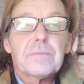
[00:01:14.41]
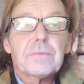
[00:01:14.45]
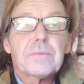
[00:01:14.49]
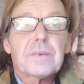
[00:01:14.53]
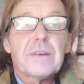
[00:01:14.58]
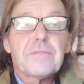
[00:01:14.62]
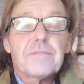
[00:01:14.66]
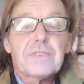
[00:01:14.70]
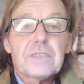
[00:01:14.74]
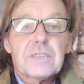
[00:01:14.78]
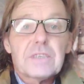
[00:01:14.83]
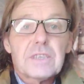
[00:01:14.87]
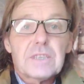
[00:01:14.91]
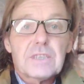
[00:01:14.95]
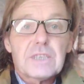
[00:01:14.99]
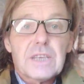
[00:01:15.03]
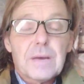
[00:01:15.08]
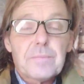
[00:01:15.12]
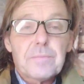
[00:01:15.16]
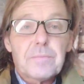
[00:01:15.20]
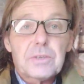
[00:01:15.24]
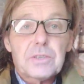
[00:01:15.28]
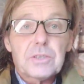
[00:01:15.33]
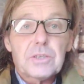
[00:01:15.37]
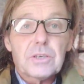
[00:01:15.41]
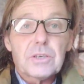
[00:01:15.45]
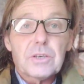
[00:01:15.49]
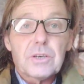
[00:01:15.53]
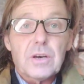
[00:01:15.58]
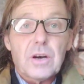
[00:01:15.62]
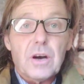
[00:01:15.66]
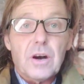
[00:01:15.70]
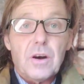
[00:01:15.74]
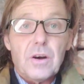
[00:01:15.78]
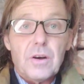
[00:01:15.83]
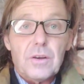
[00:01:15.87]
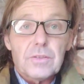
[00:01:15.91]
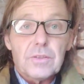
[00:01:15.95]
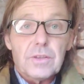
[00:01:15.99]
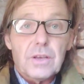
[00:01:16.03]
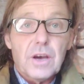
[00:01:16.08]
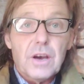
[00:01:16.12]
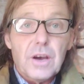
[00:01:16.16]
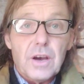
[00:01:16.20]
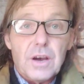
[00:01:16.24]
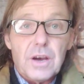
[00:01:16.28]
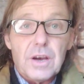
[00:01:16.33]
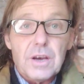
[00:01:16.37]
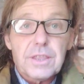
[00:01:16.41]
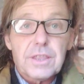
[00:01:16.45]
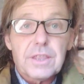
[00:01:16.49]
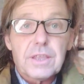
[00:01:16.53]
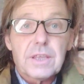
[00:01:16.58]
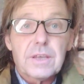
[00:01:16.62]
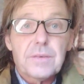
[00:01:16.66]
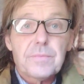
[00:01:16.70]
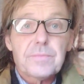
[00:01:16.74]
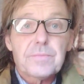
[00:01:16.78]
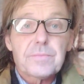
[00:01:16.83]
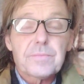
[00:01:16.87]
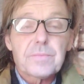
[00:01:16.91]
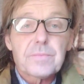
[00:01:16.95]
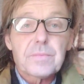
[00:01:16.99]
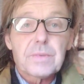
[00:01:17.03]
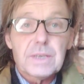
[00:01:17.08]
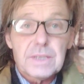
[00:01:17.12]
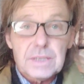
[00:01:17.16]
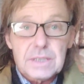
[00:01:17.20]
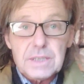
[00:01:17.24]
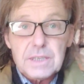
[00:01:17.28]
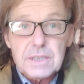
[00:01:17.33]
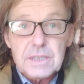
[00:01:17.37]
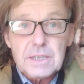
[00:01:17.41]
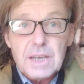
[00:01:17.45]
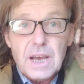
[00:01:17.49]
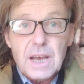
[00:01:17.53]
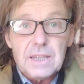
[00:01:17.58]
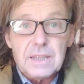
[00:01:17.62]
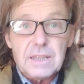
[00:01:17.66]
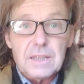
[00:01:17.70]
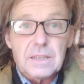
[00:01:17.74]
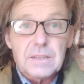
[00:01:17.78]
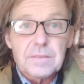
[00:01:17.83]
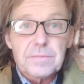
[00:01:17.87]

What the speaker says: governs the temperature on Earth is the sun.